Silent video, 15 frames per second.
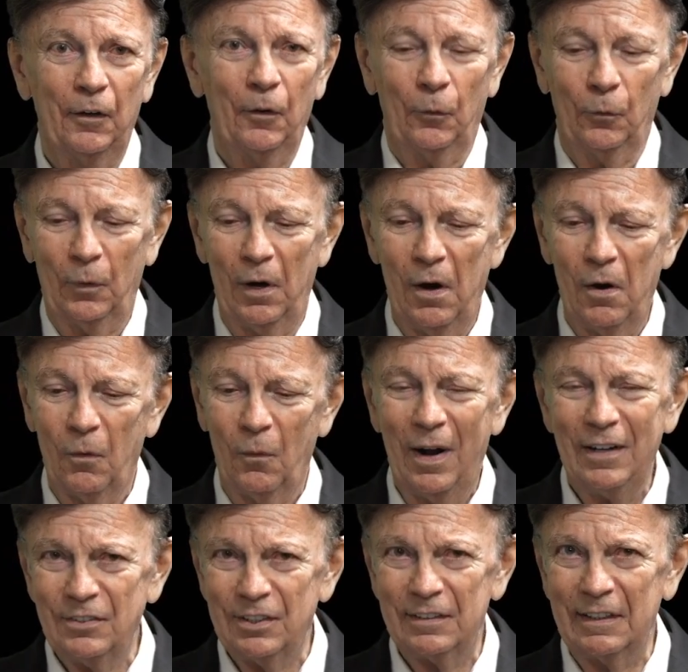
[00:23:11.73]
Whoa,
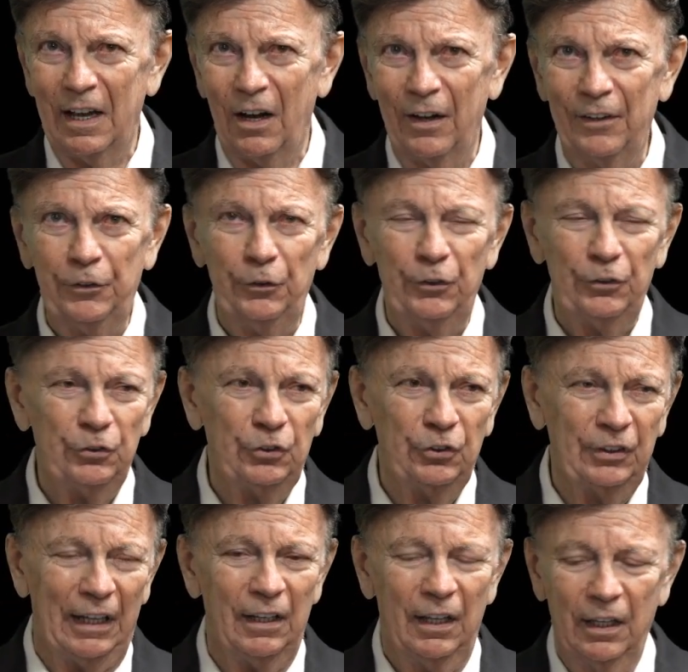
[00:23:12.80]
watch it now. Enter his
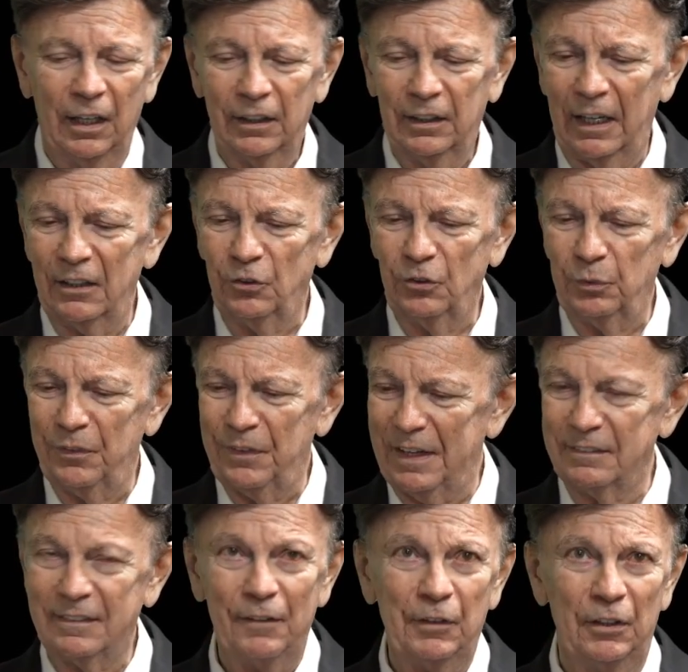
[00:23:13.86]
ga- gates with
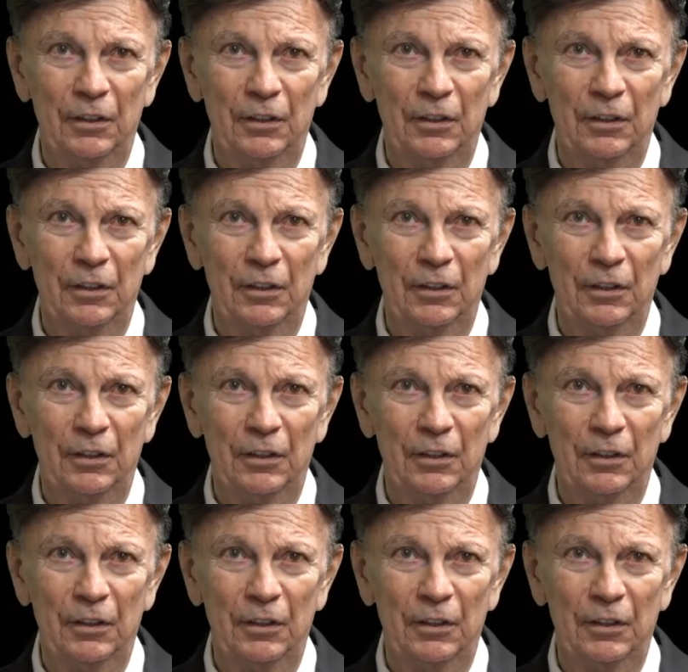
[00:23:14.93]
thanksgiving,